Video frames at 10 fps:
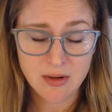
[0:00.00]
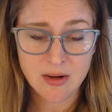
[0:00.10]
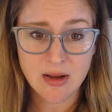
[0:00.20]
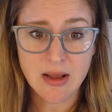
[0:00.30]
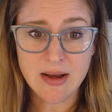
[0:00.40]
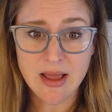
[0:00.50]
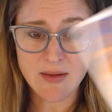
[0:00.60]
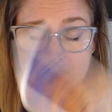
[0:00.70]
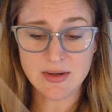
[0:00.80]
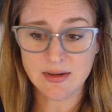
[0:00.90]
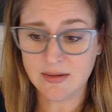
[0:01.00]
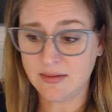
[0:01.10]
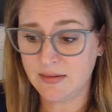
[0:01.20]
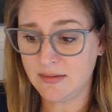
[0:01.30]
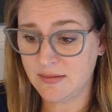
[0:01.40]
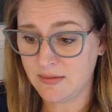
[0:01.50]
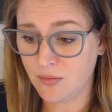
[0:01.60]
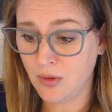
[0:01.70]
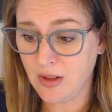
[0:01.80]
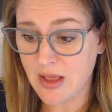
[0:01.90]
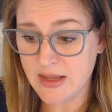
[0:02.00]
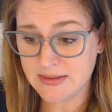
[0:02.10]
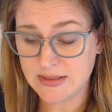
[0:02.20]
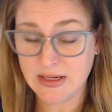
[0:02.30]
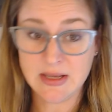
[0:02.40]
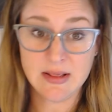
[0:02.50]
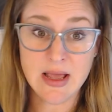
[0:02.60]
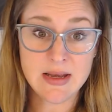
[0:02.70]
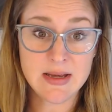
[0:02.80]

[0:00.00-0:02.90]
and having to realize that that